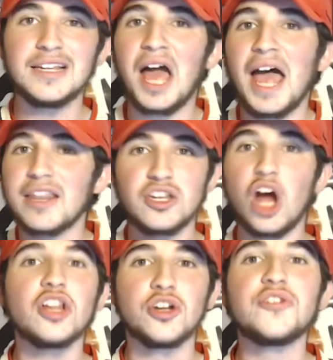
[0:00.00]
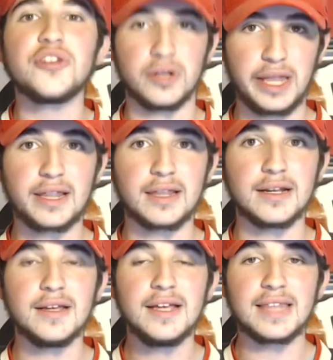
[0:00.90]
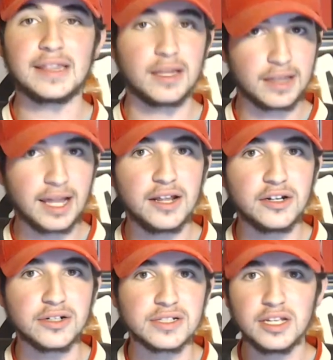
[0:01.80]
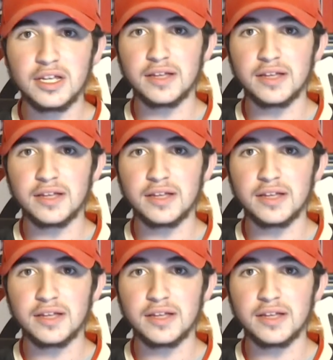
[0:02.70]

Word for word: has not learned their lesson that the Senators,